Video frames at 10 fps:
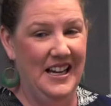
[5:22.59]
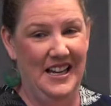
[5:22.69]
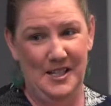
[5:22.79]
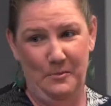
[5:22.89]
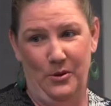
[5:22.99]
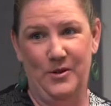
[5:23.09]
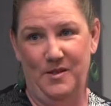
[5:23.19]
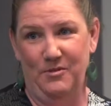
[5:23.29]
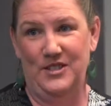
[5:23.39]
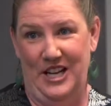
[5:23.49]
it's a
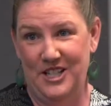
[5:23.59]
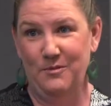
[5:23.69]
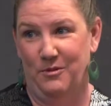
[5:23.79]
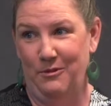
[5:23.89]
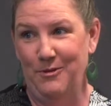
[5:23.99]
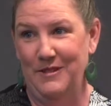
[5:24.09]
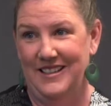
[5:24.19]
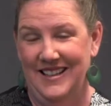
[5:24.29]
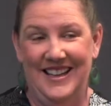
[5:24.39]
pausable, teachable moment.